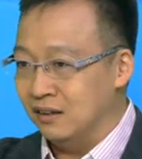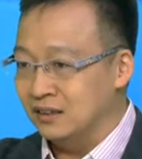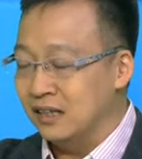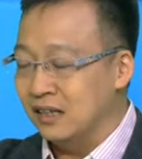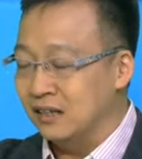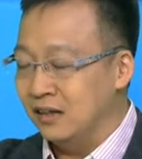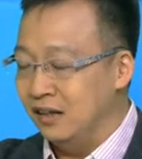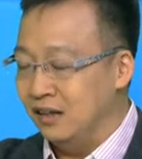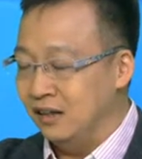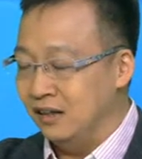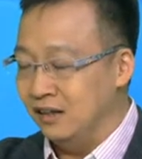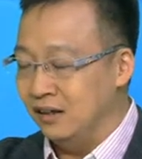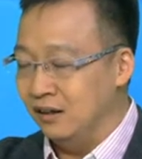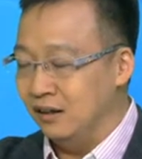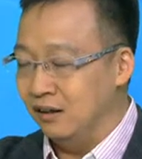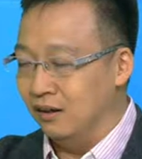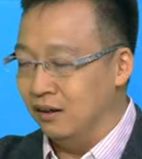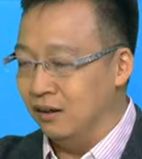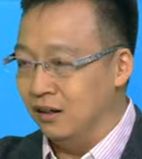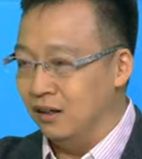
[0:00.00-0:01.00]
a center like
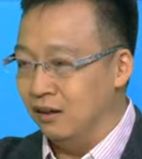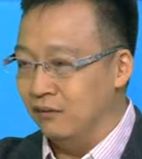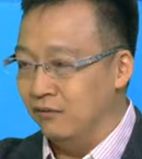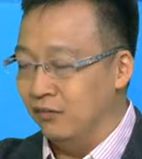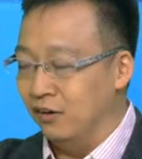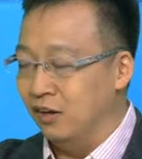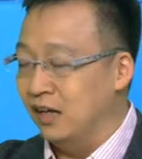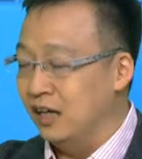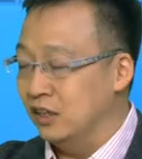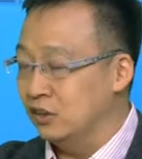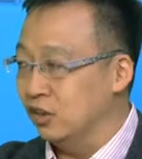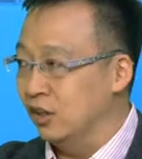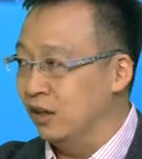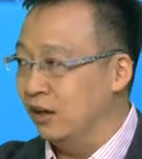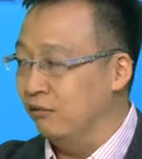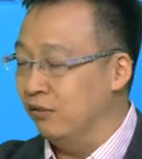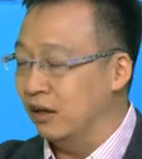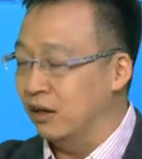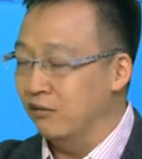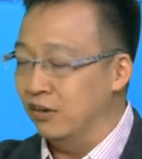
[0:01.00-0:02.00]
for leisure
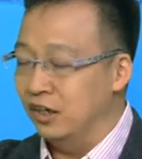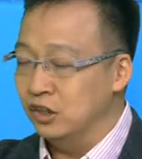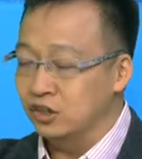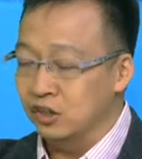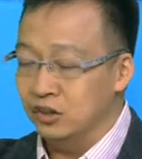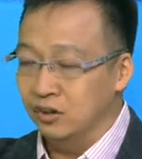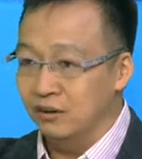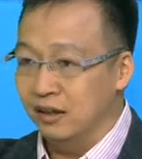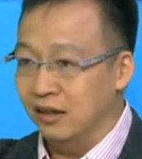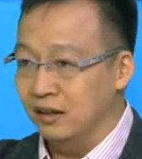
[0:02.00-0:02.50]
and recreational.